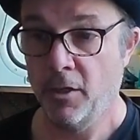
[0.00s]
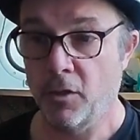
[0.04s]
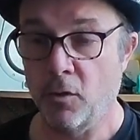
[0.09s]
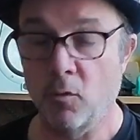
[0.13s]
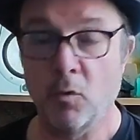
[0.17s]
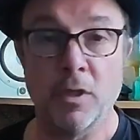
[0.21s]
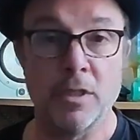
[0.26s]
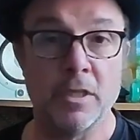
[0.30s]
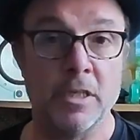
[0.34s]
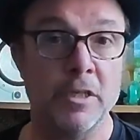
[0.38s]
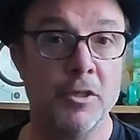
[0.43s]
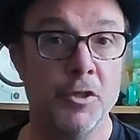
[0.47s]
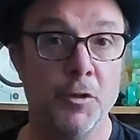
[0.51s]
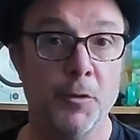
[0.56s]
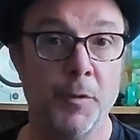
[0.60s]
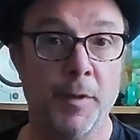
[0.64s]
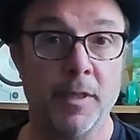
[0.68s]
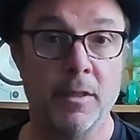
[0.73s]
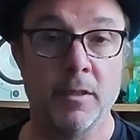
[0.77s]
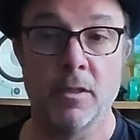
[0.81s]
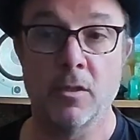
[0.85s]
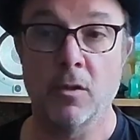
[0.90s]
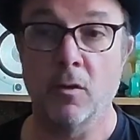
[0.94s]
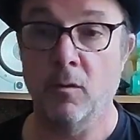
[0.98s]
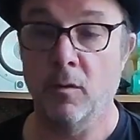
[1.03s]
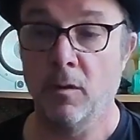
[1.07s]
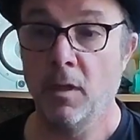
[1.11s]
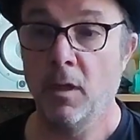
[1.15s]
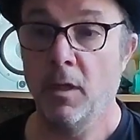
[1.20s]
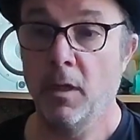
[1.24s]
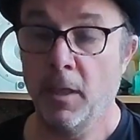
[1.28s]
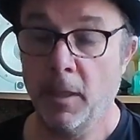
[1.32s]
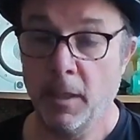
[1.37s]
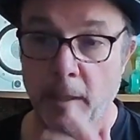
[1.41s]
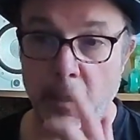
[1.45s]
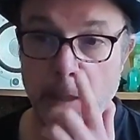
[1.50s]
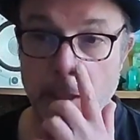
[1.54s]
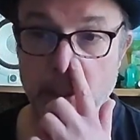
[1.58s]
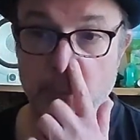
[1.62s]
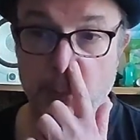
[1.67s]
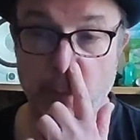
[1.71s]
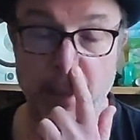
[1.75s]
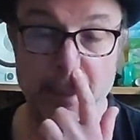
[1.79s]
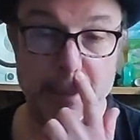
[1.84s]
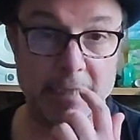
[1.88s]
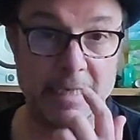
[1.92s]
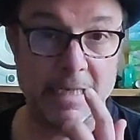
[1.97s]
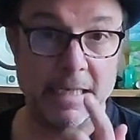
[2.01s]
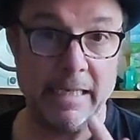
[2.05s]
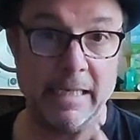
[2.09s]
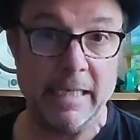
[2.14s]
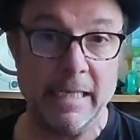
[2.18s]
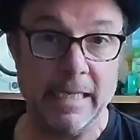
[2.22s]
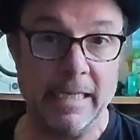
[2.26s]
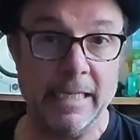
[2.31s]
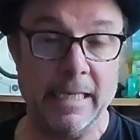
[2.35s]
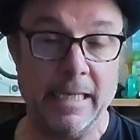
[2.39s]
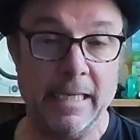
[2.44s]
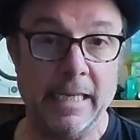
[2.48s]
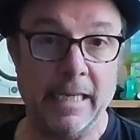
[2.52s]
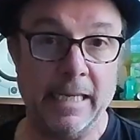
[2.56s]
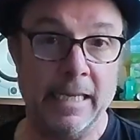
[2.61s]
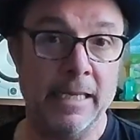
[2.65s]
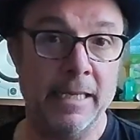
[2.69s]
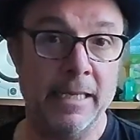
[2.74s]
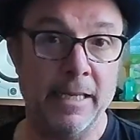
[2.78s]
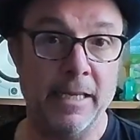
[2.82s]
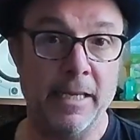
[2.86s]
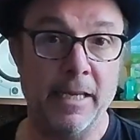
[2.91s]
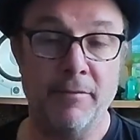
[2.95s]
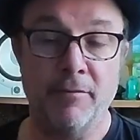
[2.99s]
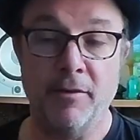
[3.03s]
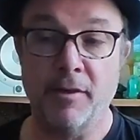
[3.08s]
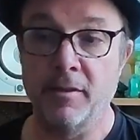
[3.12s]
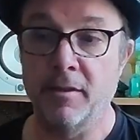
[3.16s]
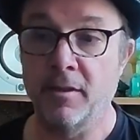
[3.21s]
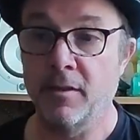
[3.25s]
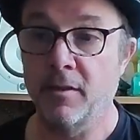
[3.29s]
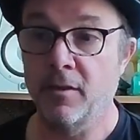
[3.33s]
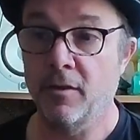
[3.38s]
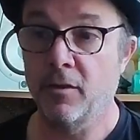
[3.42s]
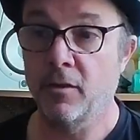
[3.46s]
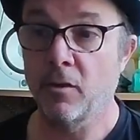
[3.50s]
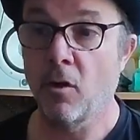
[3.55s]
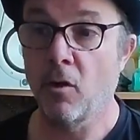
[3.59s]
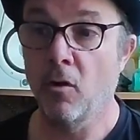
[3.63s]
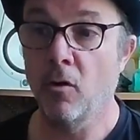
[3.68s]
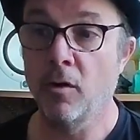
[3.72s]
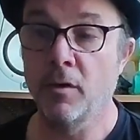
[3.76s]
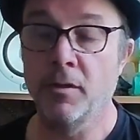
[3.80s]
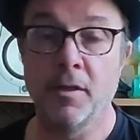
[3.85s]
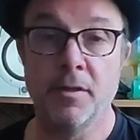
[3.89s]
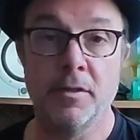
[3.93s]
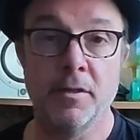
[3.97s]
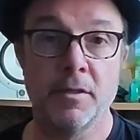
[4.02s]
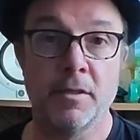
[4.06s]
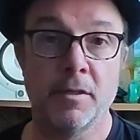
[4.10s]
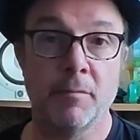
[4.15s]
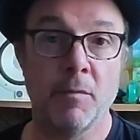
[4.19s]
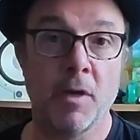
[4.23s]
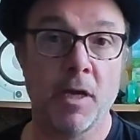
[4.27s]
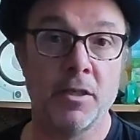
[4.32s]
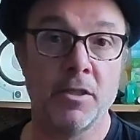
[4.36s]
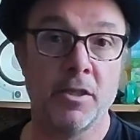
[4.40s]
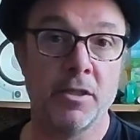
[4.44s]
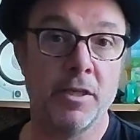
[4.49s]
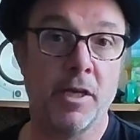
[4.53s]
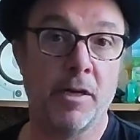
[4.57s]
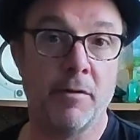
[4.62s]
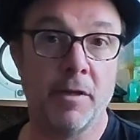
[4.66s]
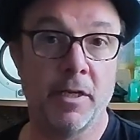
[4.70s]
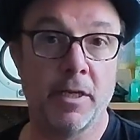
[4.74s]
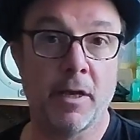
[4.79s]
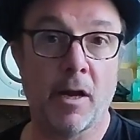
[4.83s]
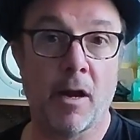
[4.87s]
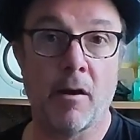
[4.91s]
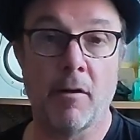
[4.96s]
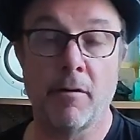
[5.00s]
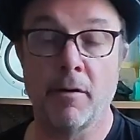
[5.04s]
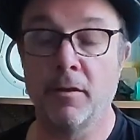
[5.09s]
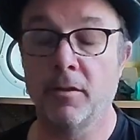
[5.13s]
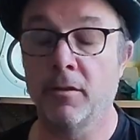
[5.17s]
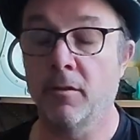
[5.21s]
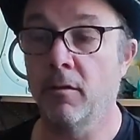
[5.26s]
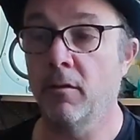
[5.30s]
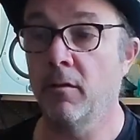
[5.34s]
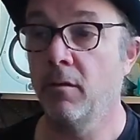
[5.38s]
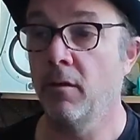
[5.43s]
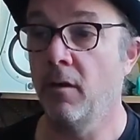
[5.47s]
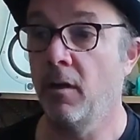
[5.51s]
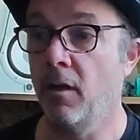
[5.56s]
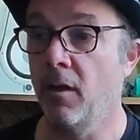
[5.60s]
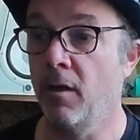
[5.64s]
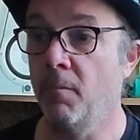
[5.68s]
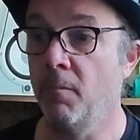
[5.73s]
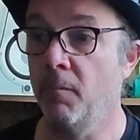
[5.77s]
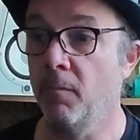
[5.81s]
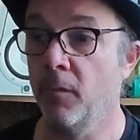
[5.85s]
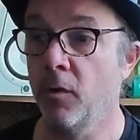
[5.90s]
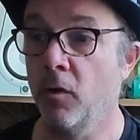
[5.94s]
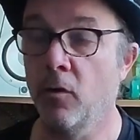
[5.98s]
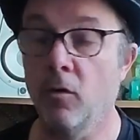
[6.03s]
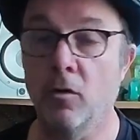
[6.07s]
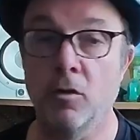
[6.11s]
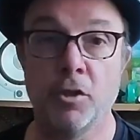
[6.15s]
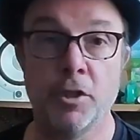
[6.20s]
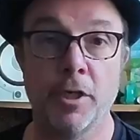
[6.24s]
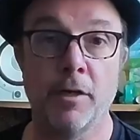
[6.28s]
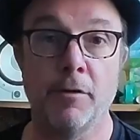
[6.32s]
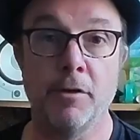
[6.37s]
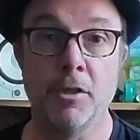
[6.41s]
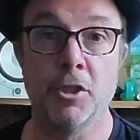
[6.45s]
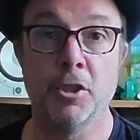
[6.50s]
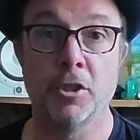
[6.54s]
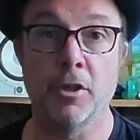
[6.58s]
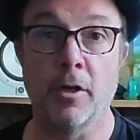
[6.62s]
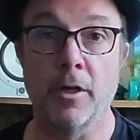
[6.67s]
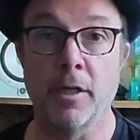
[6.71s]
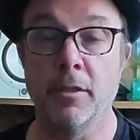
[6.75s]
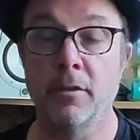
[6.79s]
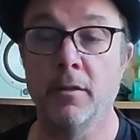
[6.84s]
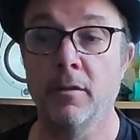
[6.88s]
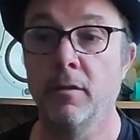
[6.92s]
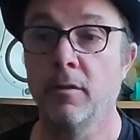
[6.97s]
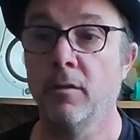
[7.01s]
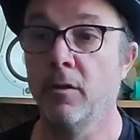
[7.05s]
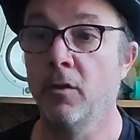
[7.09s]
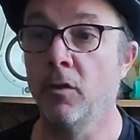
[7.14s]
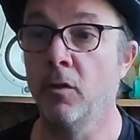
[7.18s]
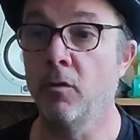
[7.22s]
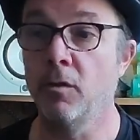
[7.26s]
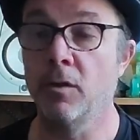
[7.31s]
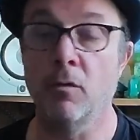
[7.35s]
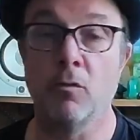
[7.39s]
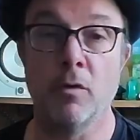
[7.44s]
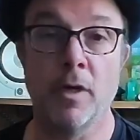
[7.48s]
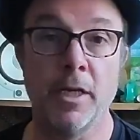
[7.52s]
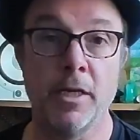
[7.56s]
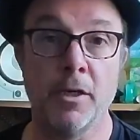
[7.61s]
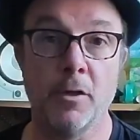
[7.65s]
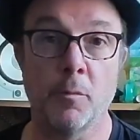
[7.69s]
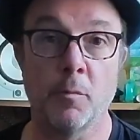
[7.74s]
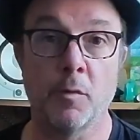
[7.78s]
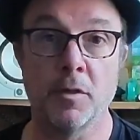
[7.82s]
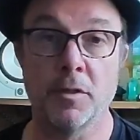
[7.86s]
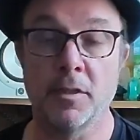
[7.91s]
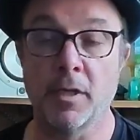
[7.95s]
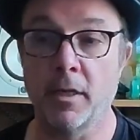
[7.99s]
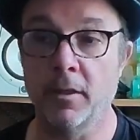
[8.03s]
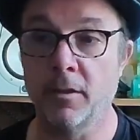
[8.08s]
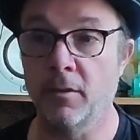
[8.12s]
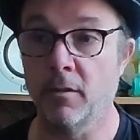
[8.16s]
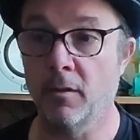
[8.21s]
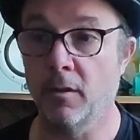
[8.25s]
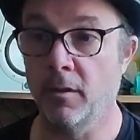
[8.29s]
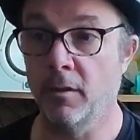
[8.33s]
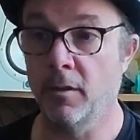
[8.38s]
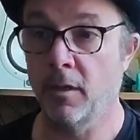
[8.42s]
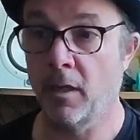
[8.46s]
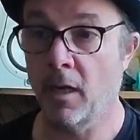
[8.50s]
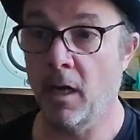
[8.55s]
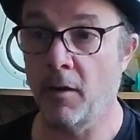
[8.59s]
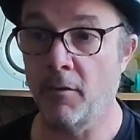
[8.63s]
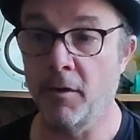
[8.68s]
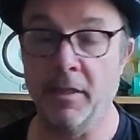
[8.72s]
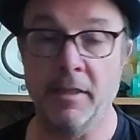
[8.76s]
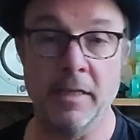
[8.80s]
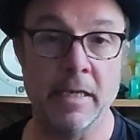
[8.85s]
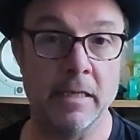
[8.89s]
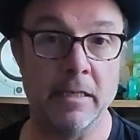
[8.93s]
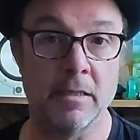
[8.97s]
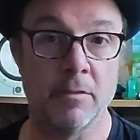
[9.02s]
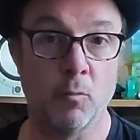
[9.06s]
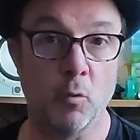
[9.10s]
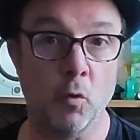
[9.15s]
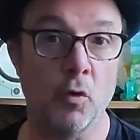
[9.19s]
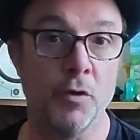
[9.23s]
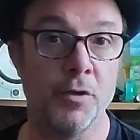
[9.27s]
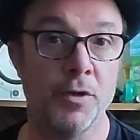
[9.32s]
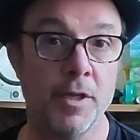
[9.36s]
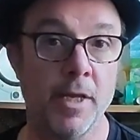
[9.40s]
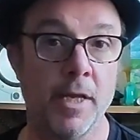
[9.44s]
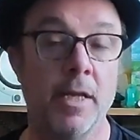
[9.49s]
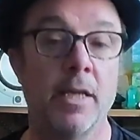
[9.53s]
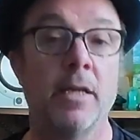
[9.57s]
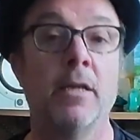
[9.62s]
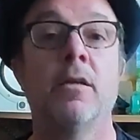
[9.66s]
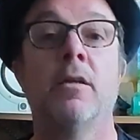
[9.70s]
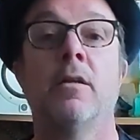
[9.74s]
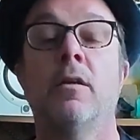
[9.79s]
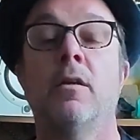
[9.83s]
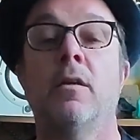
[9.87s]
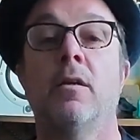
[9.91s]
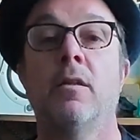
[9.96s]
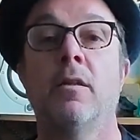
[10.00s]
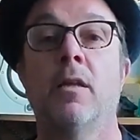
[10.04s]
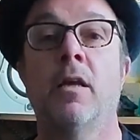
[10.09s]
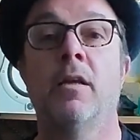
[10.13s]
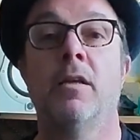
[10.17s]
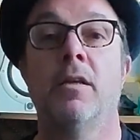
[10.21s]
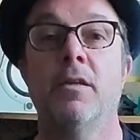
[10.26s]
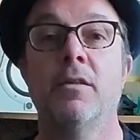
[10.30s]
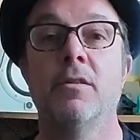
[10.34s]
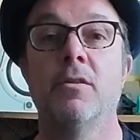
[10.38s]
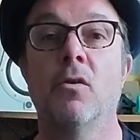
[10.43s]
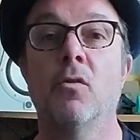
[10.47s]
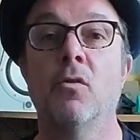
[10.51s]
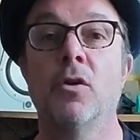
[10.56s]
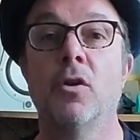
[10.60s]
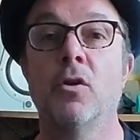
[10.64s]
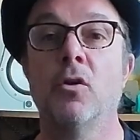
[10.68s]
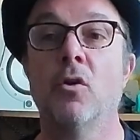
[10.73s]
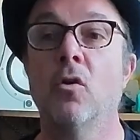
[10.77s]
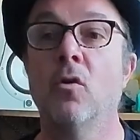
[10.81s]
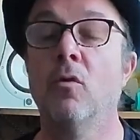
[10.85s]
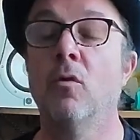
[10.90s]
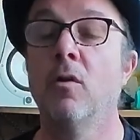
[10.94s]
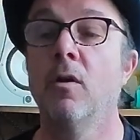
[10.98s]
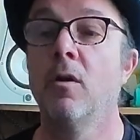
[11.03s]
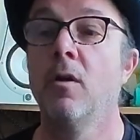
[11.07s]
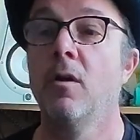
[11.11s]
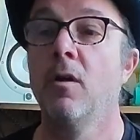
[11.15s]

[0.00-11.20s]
what's he doing? So he's basically in the evenings talking to this imaginary character called Jerry Shine, who's a radio presenter, and Harry thinks one day that he's going to go